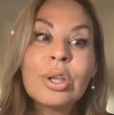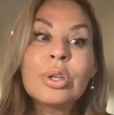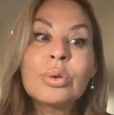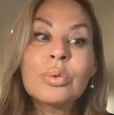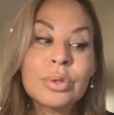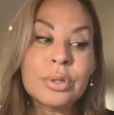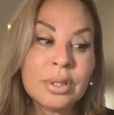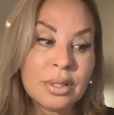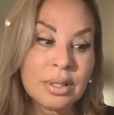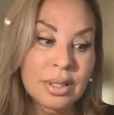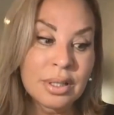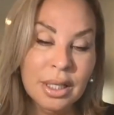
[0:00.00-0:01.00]
you will
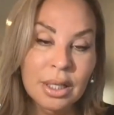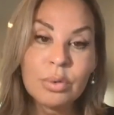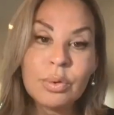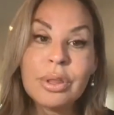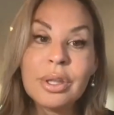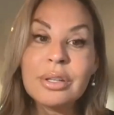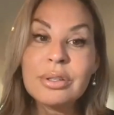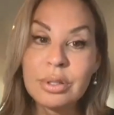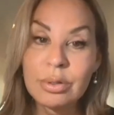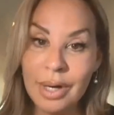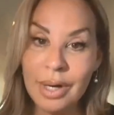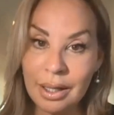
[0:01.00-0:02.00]
deal with this
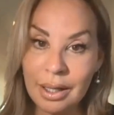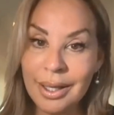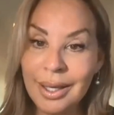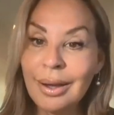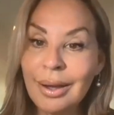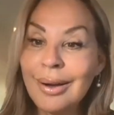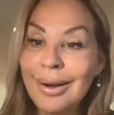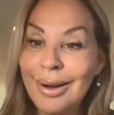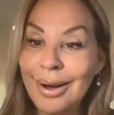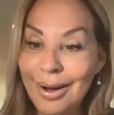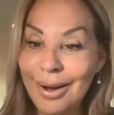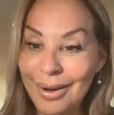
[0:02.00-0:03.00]
directly,
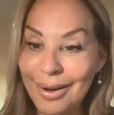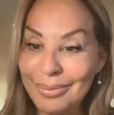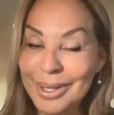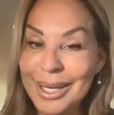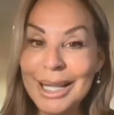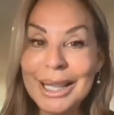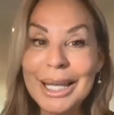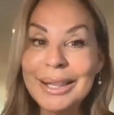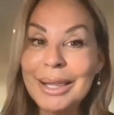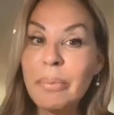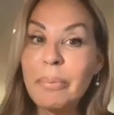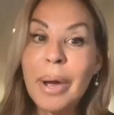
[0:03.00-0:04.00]
calmly, like
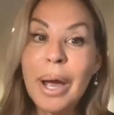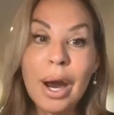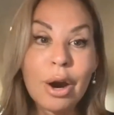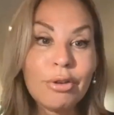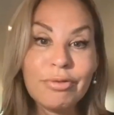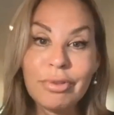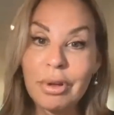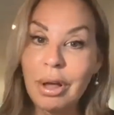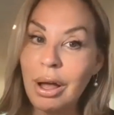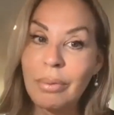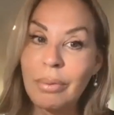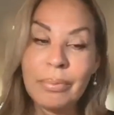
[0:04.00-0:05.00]
that powerful,
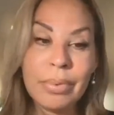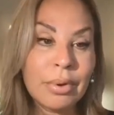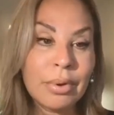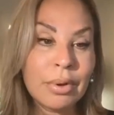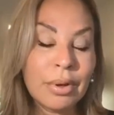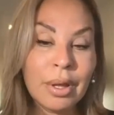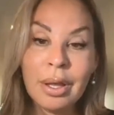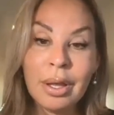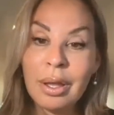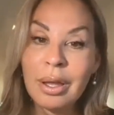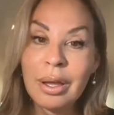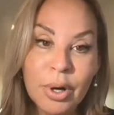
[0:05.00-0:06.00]
humble
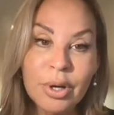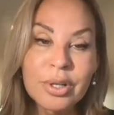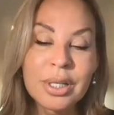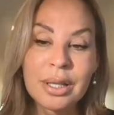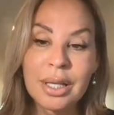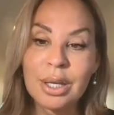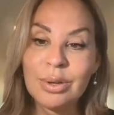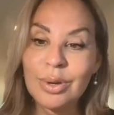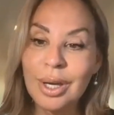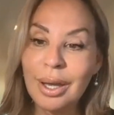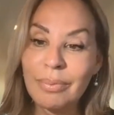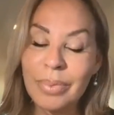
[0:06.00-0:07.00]
person that
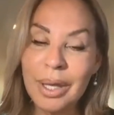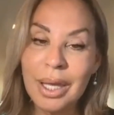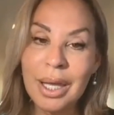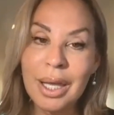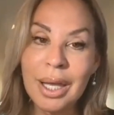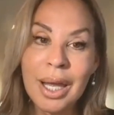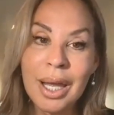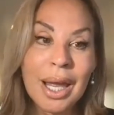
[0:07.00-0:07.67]
you can be.